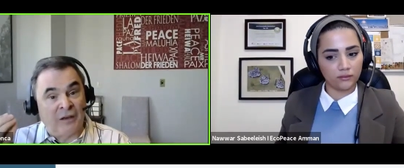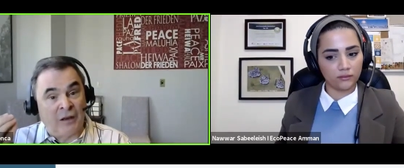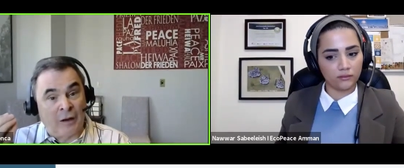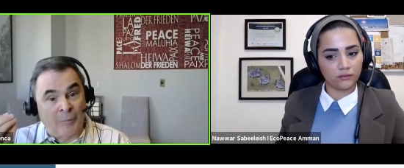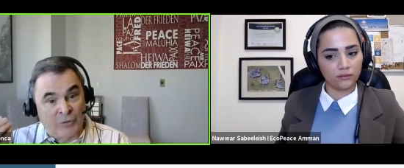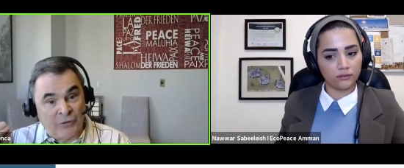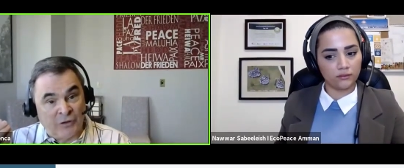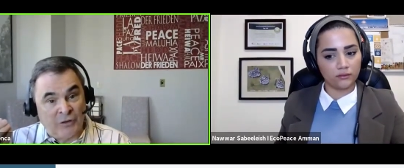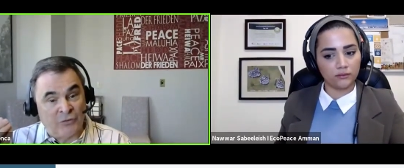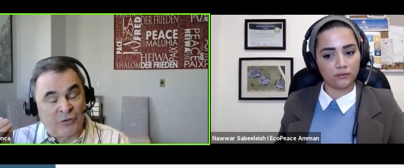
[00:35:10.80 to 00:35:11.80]
Speaker 1: and, and
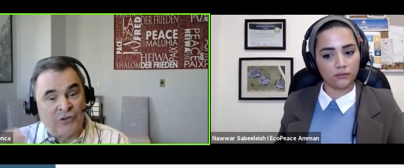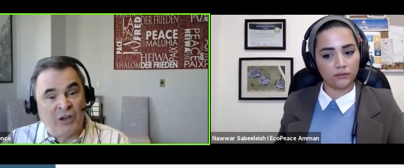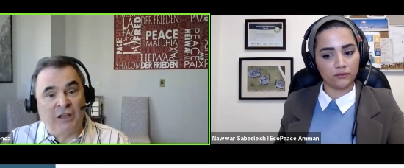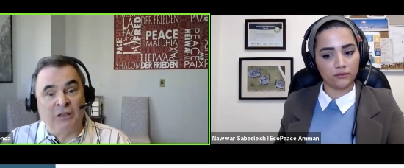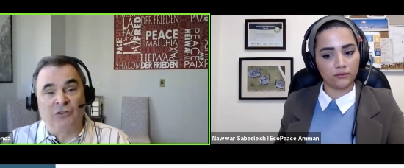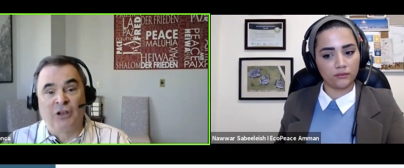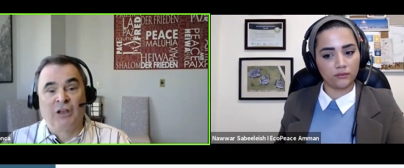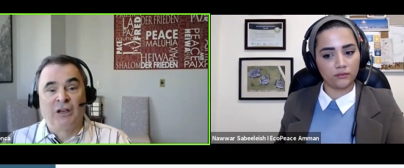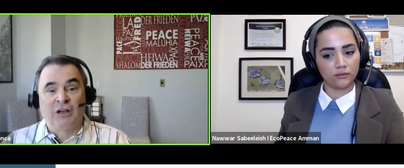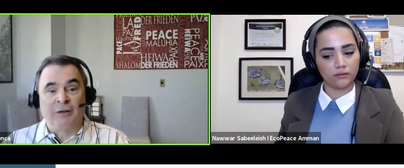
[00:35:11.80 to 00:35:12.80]
opportunities for change
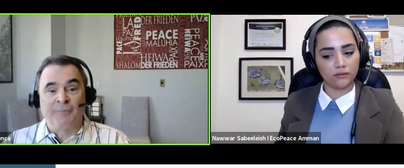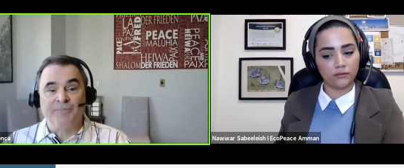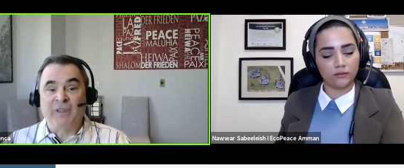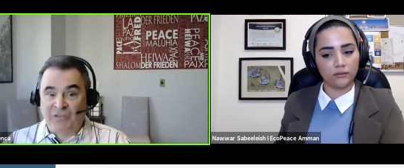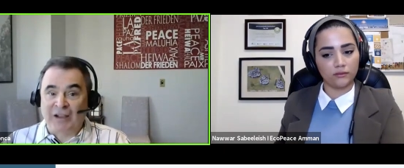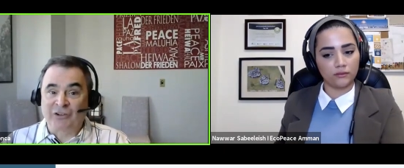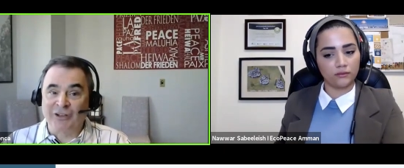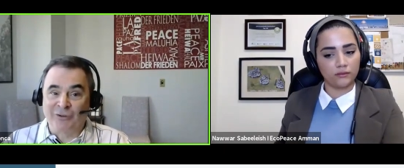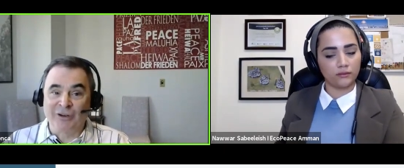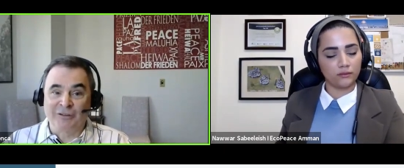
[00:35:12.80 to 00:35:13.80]
um, is
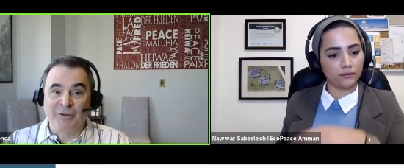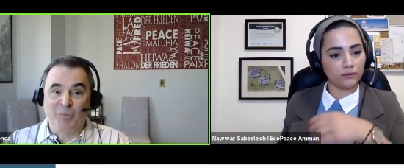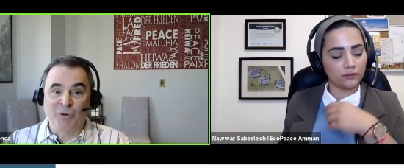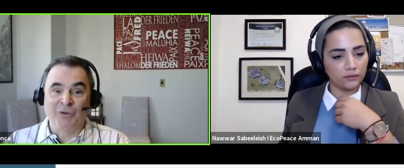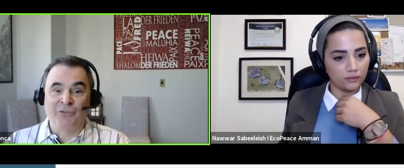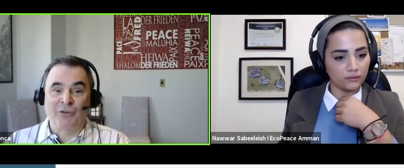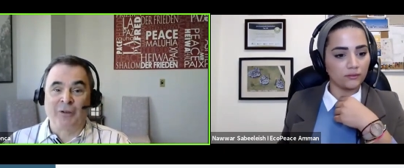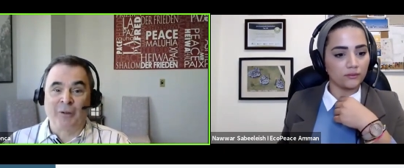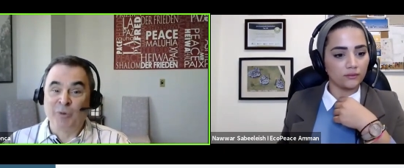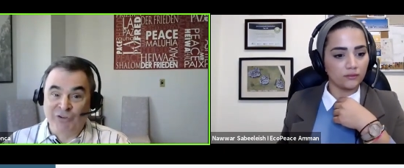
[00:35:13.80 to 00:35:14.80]
actually critically important.
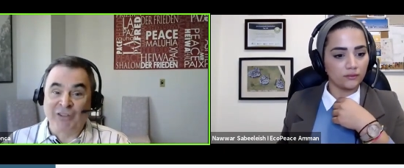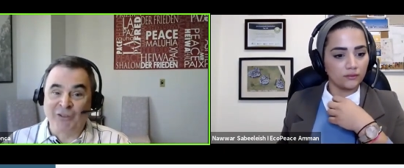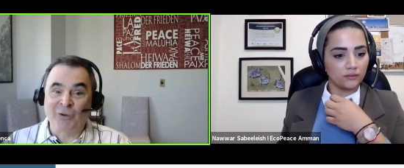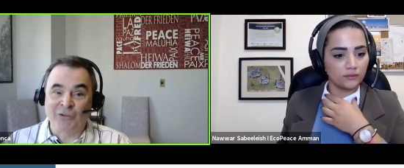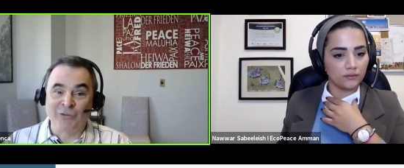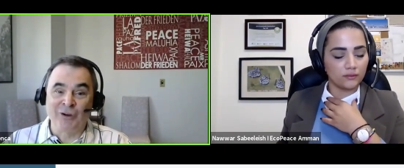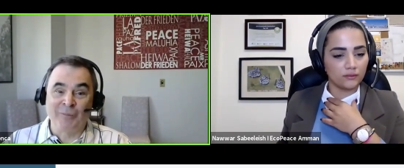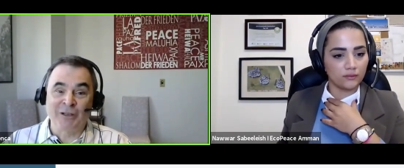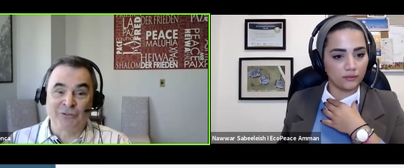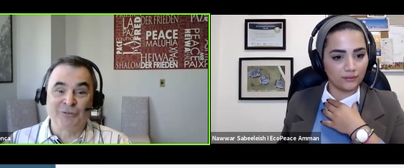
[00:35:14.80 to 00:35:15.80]
So I appreciate the question
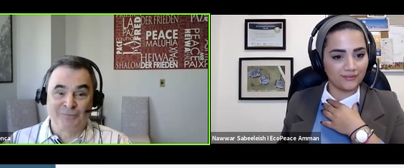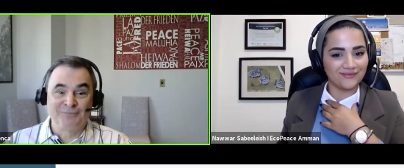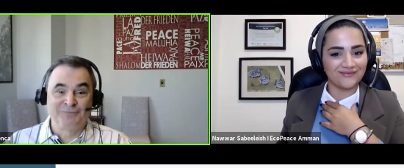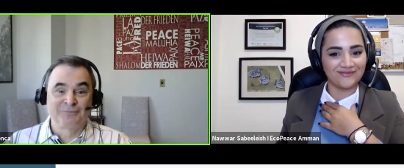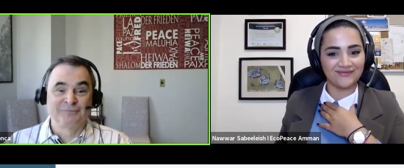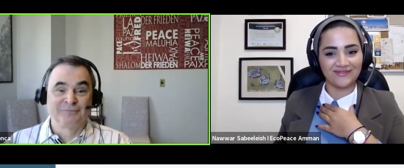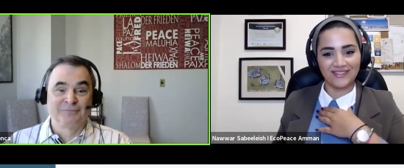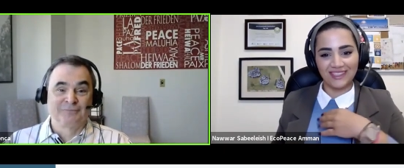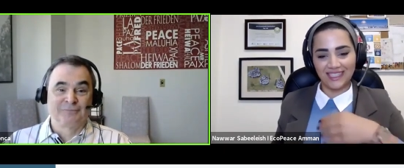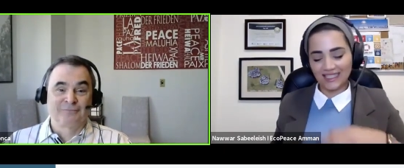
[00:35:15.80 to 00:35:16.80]
very much.
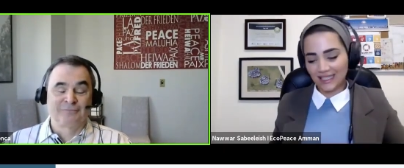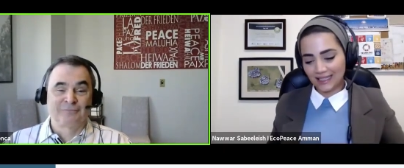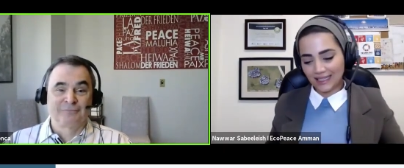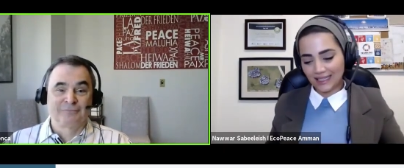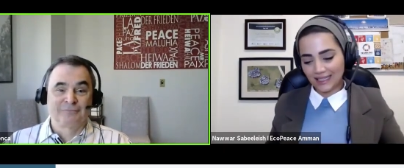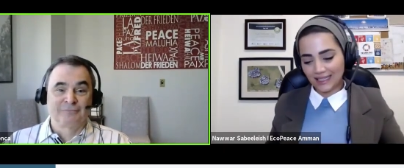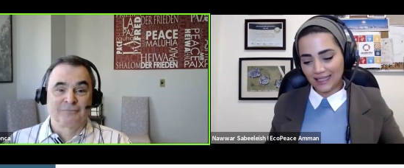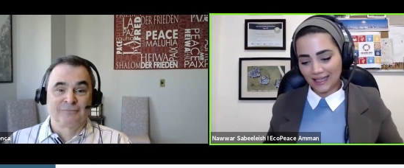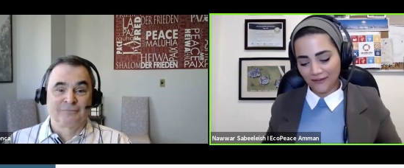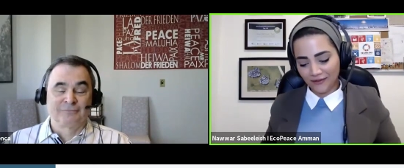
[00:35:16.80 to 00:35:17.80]
Speaker 2: Yes, it is
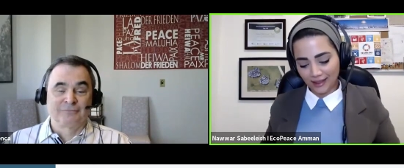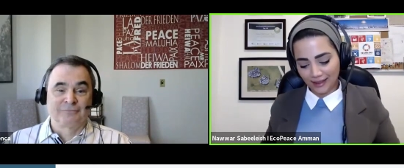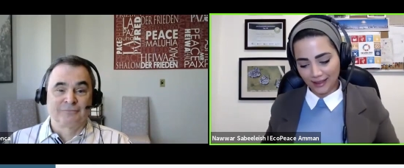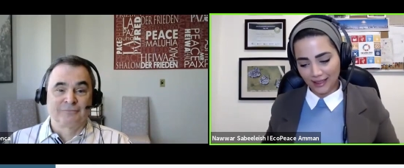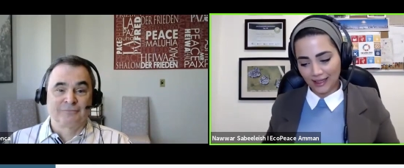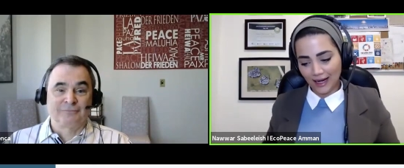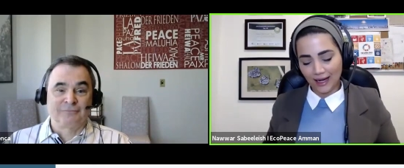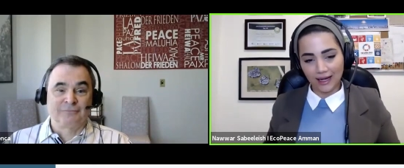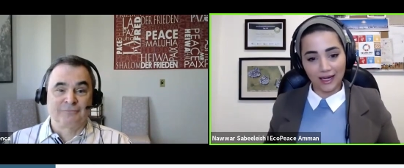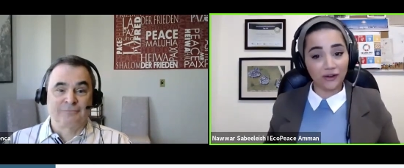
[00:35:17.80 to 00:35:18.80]
definitely
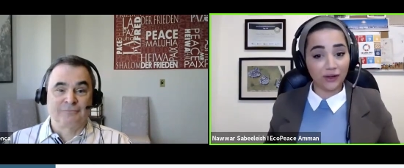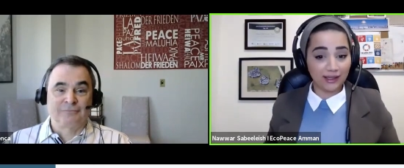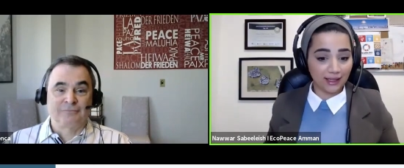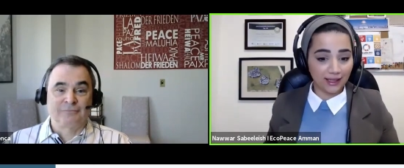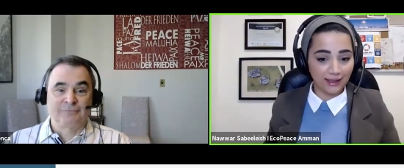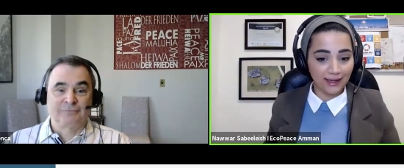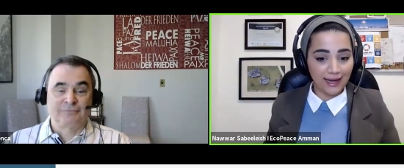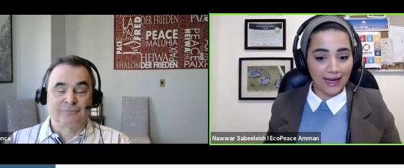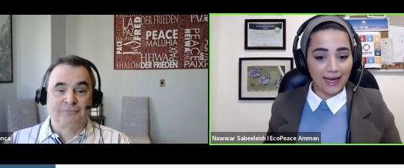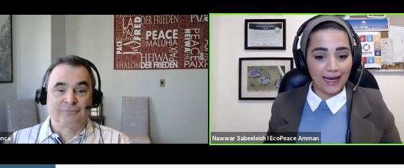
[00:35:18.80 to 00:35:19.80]
uh, critical.
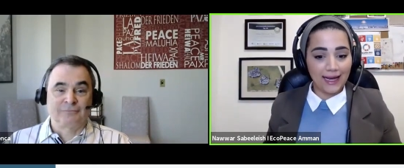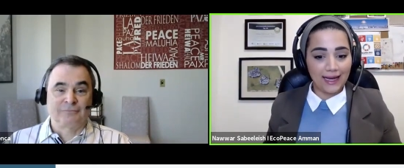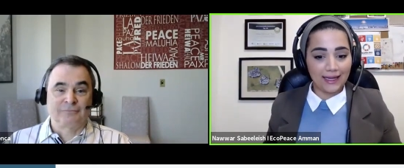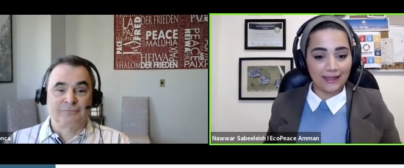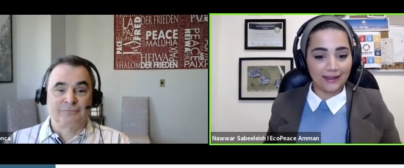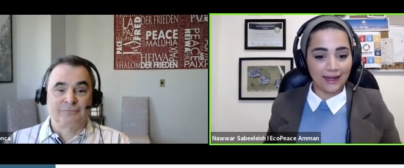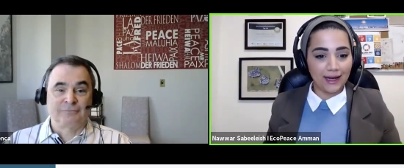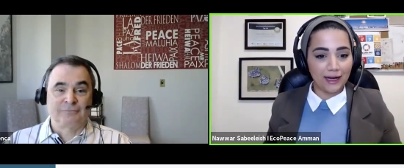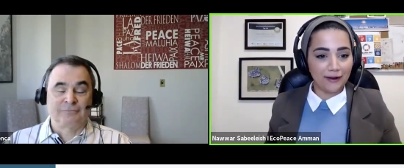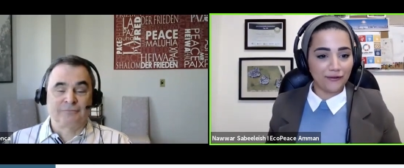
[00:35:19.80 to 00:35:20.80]
And
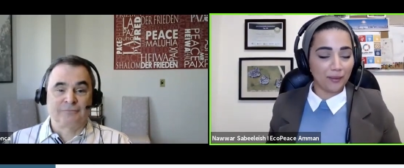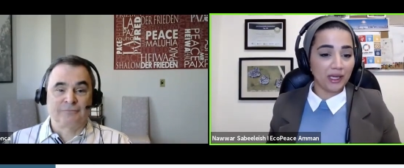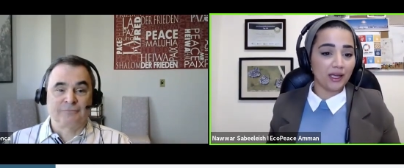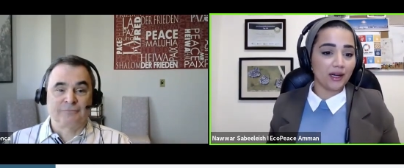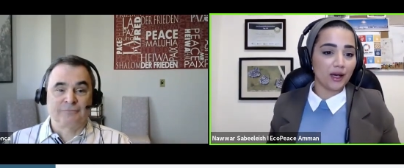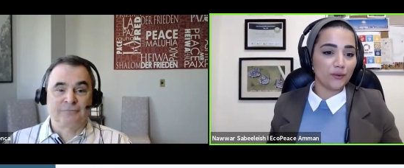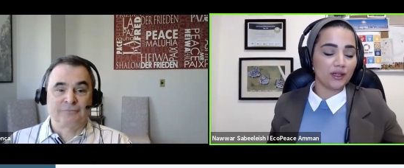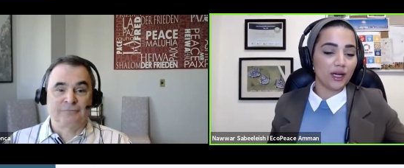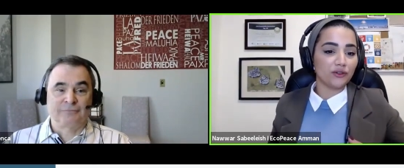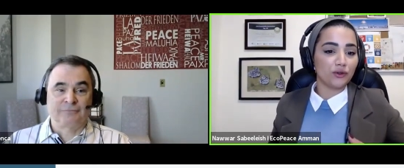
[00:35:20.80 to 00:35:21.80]
uh, from here, I
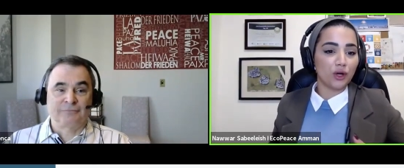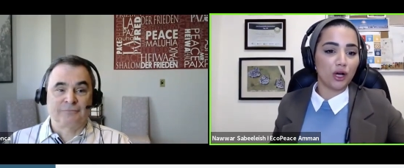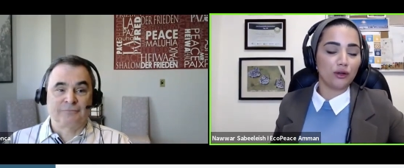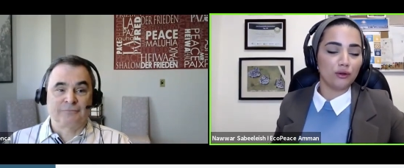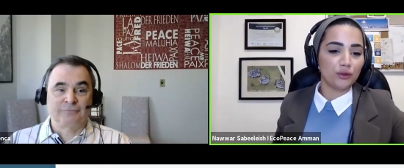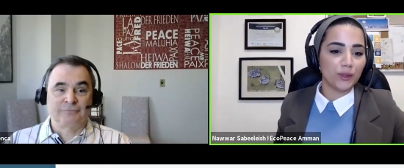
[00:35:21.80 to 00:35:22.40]
would like to conclude